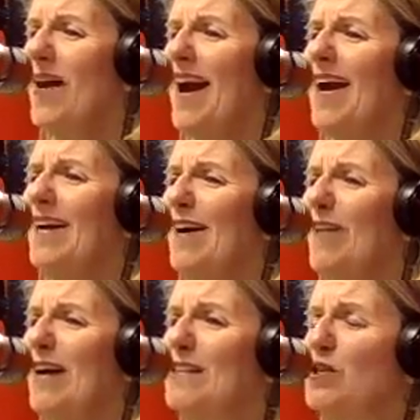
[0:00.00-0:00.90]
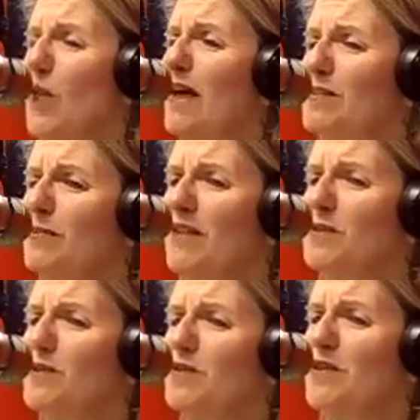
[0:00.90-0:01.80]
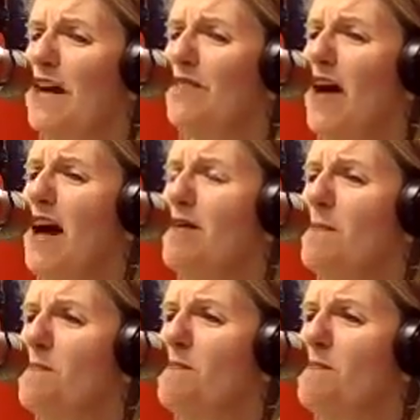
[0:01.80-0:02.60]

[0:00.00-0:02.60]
Okay, all right. So you have some investments yourself, Al?